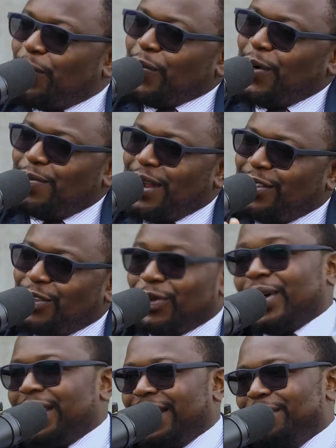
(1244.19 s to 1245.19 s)
more
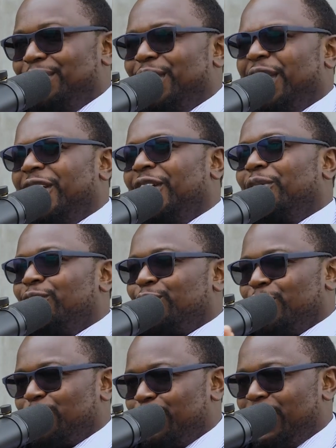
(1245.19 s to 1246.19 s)
mature than me on
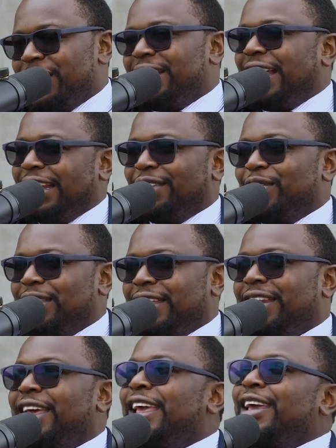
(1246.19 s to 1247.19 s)
social media and everything.